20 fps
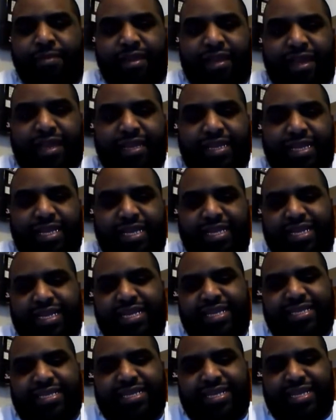And
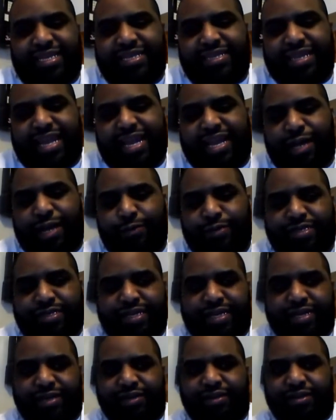it's like I was
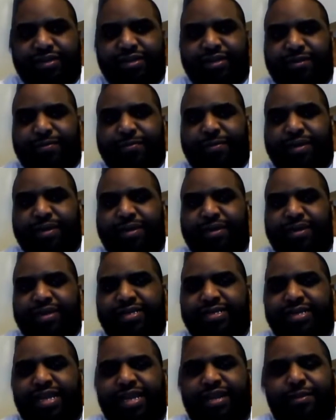saying earlier,
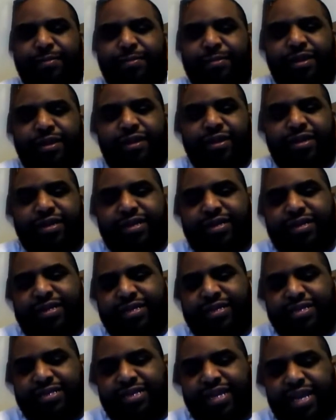it's like America
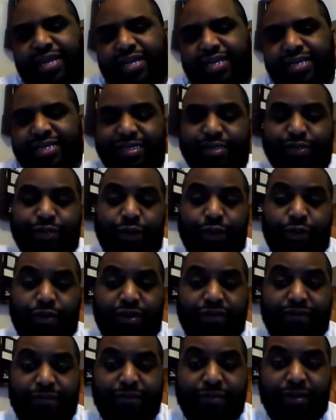is not in control
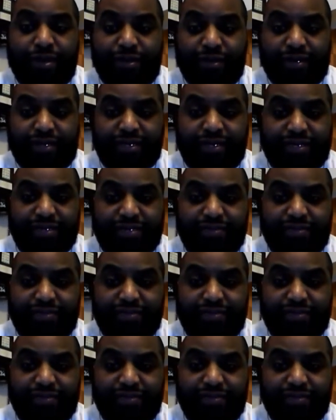of America.